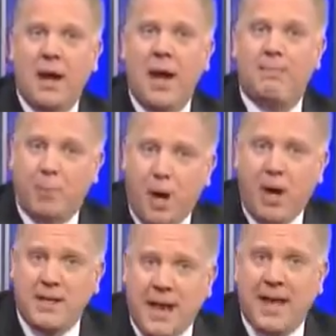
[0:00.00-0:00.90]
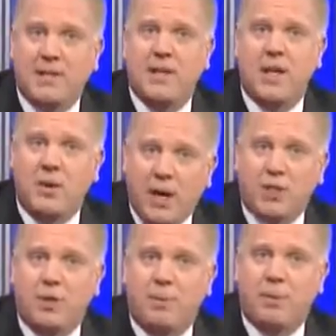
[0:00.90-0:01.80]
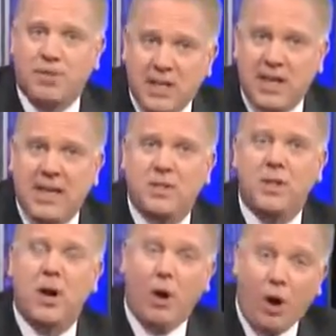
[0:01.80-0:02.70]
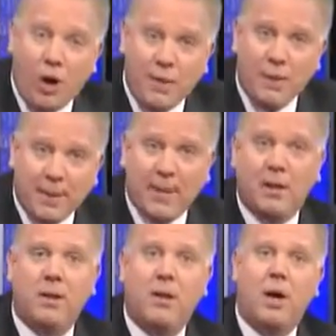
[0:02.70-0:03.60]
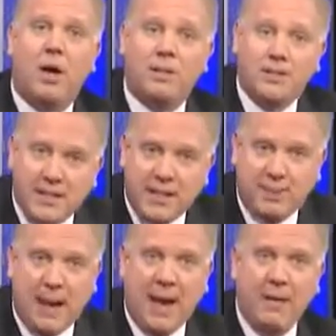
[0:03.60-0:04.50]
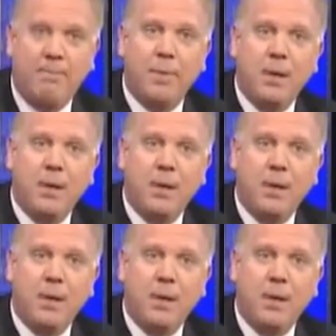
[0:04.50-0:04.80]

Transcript: and broadcast the congressional proceedings on the bill on C-SPAN